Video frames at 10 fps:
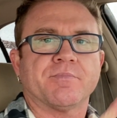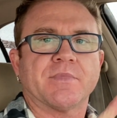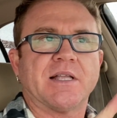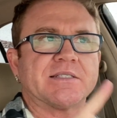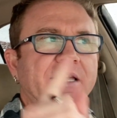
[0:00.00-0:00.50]

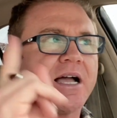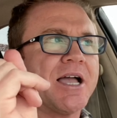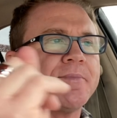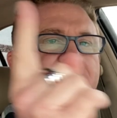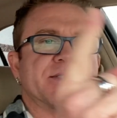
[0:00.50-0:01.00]
That's like
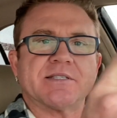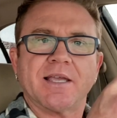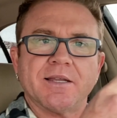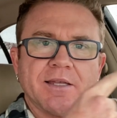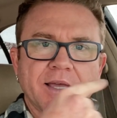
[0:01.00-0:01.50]
I'm in
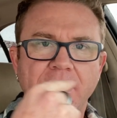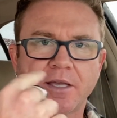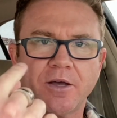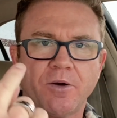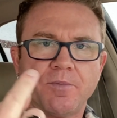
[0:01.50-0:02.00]
San
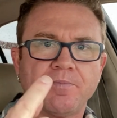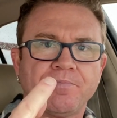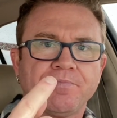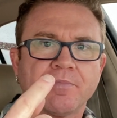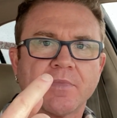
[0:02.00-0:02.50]
Diego.
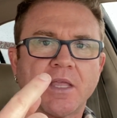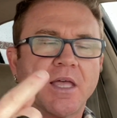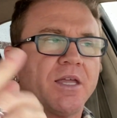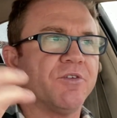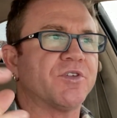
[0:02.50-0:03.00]

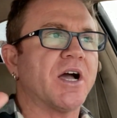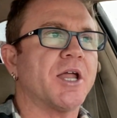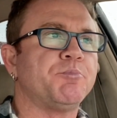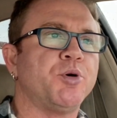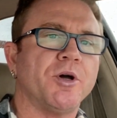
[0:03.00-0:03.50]
And if
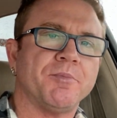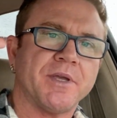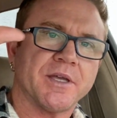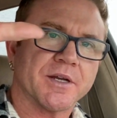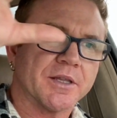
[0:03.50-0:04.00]
God put
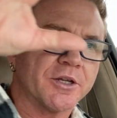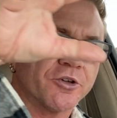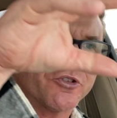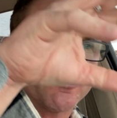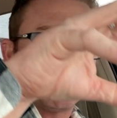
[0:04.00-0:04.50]
me in a
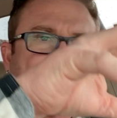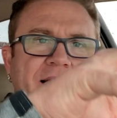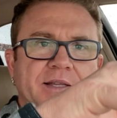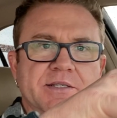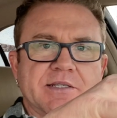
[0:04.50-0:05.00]
little
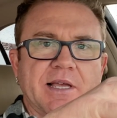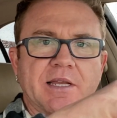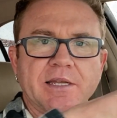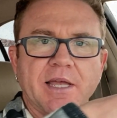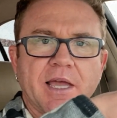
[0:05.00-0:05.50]
spot in
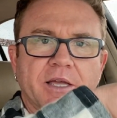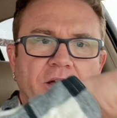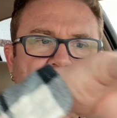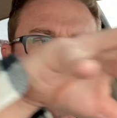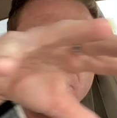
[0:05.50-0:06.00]
San
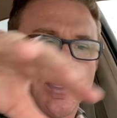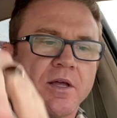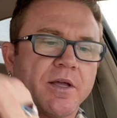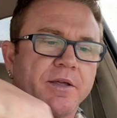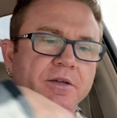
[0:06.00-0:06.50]
Diego,
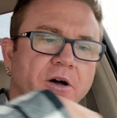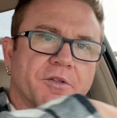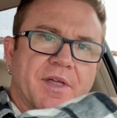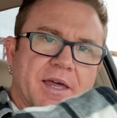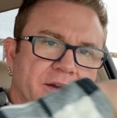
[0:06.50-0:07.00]

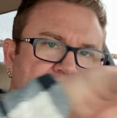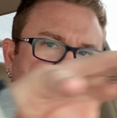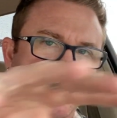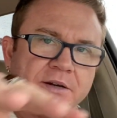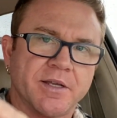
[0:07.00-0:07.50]
called that a
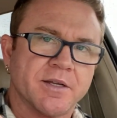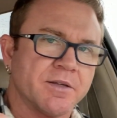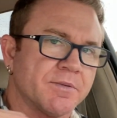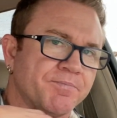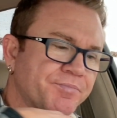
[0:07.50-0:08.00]

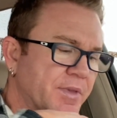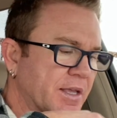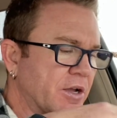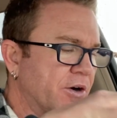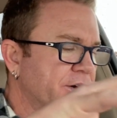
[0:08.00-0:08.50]
garden,
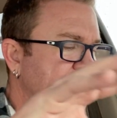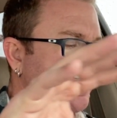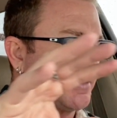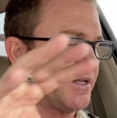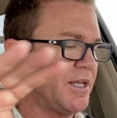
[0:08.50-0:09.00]
garden
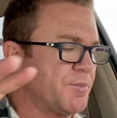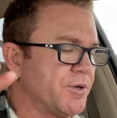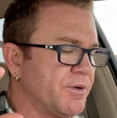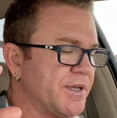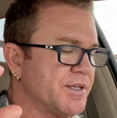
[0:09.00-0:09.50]
in
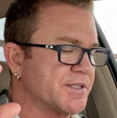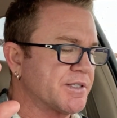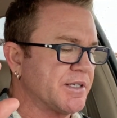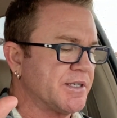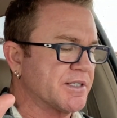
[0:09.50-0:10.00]
Hebrew
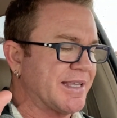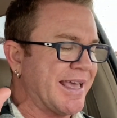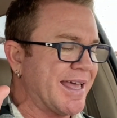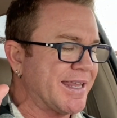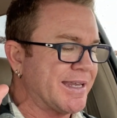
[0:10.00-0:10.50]
is is
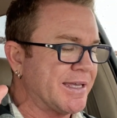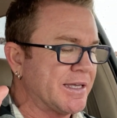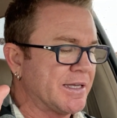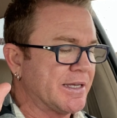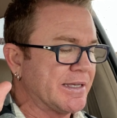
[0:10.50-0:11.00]
gan,
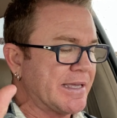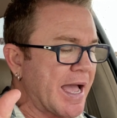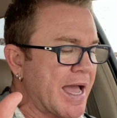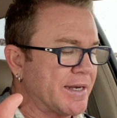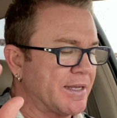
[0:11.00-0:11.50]

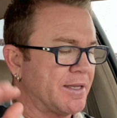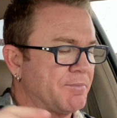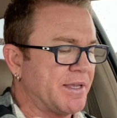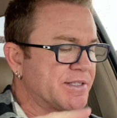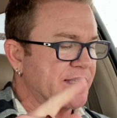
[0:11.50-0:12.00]
gan. It
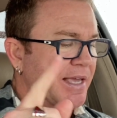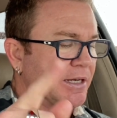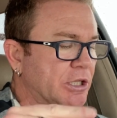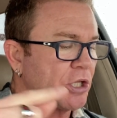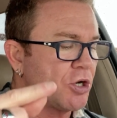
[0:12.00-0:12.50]
means
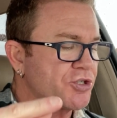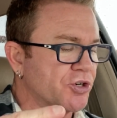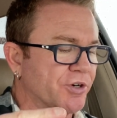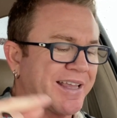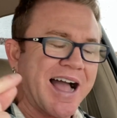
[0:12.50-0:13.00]

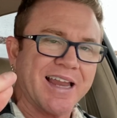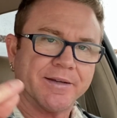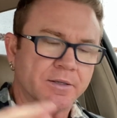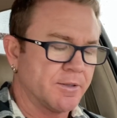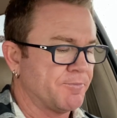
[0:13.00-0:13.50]
enclosure,
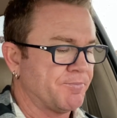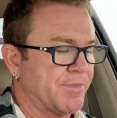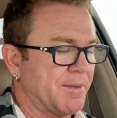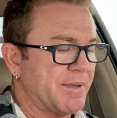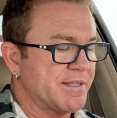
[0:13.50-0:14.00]
gan.
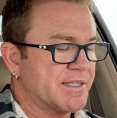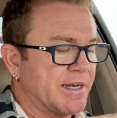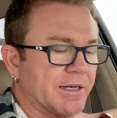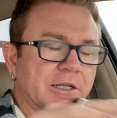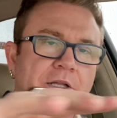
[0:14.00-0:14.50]
It means an
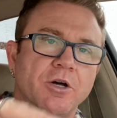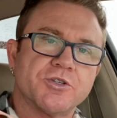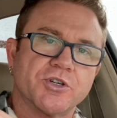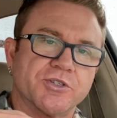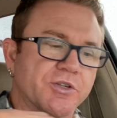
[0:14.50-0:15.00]

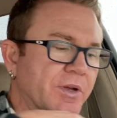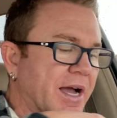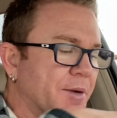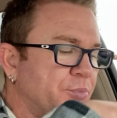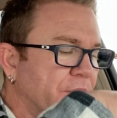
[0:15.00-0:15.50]
enclosure. So
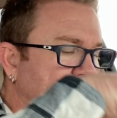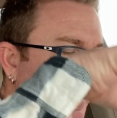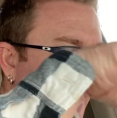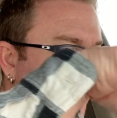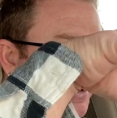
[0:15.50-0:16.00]
God put
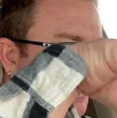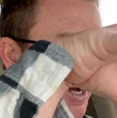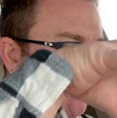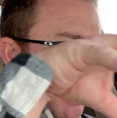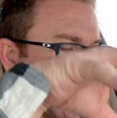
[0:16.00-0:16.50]

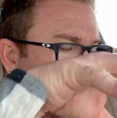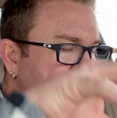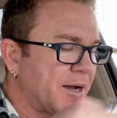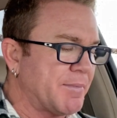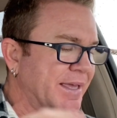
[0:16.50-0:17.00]
Adam,
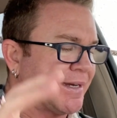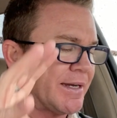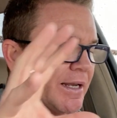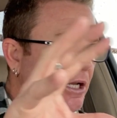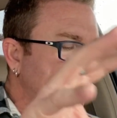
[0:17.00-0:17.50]
Adam in
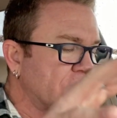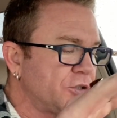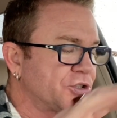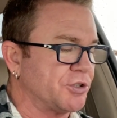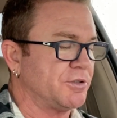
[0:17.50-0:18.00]
an
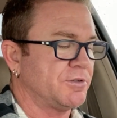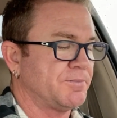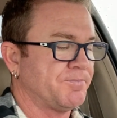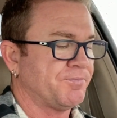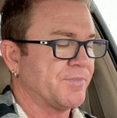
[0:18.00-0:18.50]
enclosure
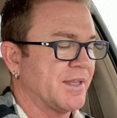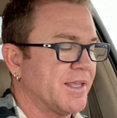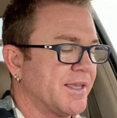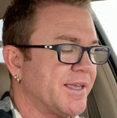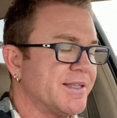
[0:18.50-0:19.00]

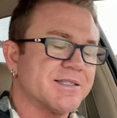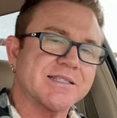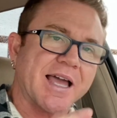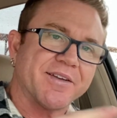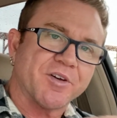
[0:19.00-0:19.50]

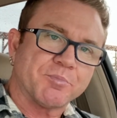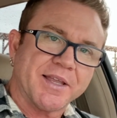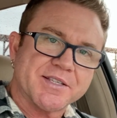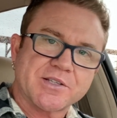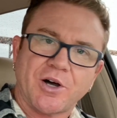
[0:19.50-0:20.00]
inside of a
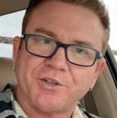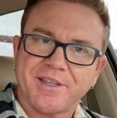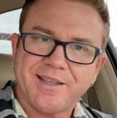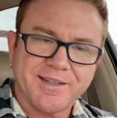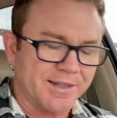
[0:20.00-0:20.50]
place called
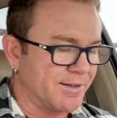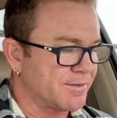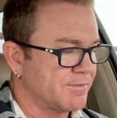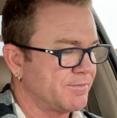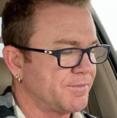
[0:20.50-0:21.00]
Eden,
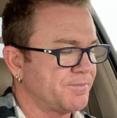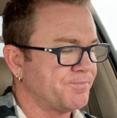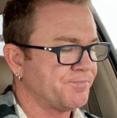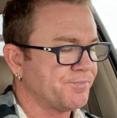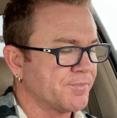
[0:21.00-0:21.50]

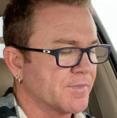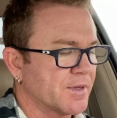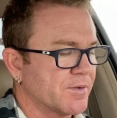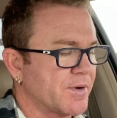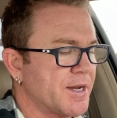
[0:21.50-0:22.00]

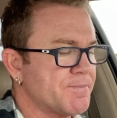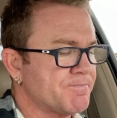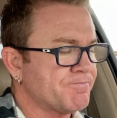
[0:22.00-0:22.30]
right?